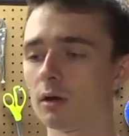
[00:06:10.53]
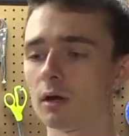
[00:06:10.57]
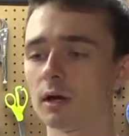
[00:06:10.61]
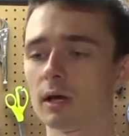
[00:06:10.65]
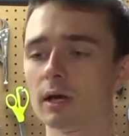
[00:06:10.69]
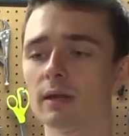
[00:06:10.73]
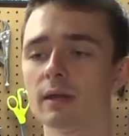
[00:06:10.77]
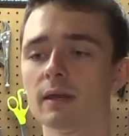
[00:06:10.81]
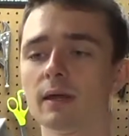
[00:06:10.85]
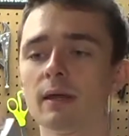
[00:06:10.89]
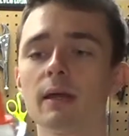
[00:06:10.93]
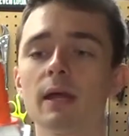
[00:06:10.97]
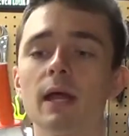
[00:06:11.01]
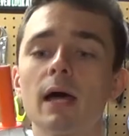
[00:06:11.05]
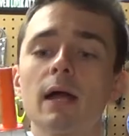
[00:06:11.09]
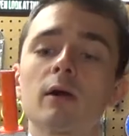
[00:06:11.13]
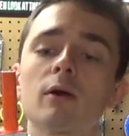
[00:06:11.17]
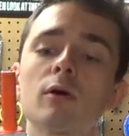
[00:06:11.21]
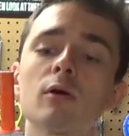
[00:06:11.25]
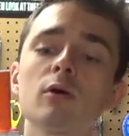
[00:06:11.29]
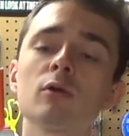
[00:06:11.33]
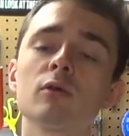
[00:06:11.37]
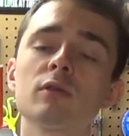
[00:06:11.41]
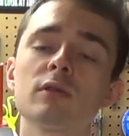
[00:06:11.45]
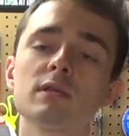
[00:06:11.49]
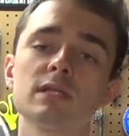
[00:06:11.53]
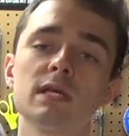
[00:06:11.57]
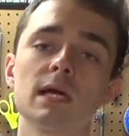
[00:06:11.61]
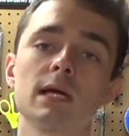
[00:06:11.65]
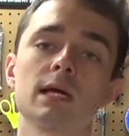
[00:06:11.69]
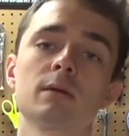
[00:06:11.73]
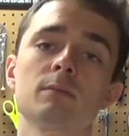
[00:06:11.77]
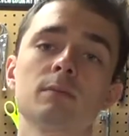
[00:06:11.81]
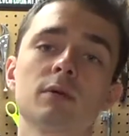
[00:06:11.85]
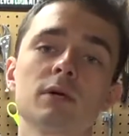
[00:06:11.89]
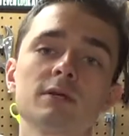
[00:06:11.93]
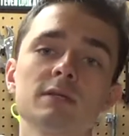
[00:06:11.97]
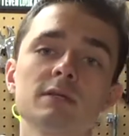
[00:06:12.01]
And then, I don't know who the
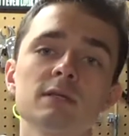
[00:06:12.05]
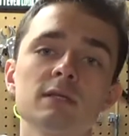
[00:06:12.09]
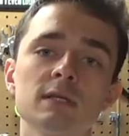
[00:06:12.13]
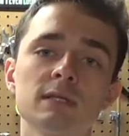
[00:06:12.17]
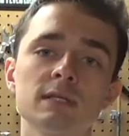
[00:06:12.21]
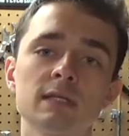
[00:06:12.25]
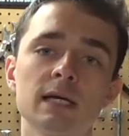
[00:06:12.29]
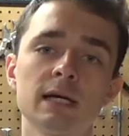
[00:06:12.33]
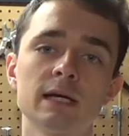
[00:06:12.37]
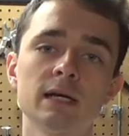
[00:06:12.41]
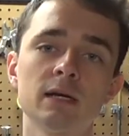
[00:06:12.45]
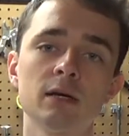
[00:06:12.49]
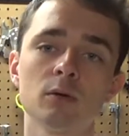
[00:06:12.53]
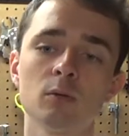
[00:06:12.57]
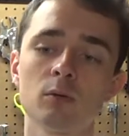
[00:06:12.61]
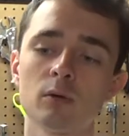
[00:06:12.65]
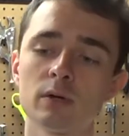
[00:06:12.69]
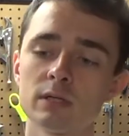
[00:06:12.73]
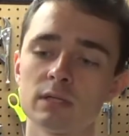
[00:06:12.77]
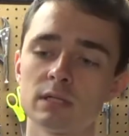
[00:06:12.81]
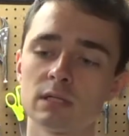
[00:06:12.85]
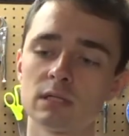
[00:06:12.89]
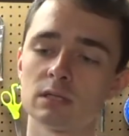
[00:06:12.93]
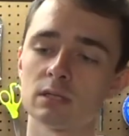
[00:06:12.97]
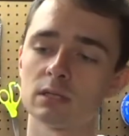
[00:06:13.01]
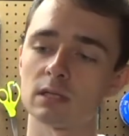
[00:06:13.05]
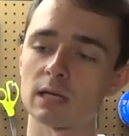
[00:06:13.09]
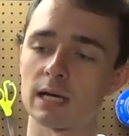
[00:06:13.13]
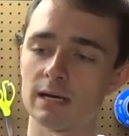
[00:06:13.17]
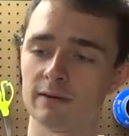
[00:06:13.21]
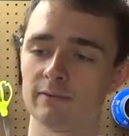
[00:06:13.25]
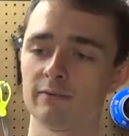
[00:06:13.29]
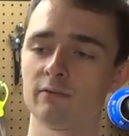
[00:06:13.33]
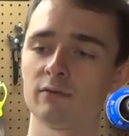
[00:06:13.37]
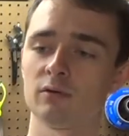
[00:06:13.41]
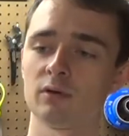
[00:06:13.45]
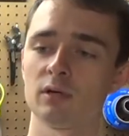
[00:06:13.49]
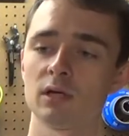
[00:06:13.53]
second person that signed it was. I
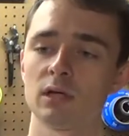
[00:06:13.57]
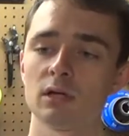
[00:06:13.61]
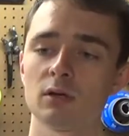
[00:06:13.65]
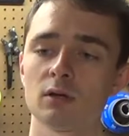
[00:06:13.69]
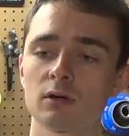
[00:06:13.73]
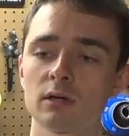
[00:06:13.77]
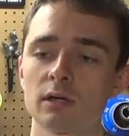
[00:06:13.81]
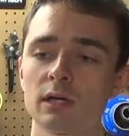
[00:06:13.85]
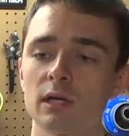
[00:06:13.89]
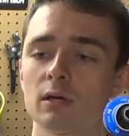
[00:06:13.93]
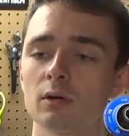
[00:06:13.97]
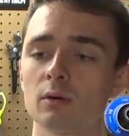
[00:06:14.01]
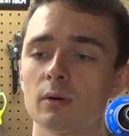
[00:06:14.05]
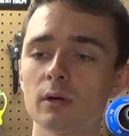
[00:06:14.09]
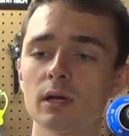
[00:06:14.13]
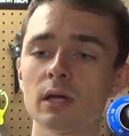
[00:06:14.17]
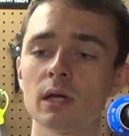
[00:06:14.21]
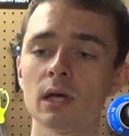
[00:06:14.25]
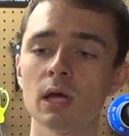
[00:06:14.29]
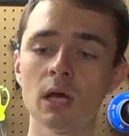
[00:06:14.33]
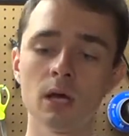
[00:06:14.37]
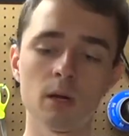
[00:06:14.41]
haven't really looked into it.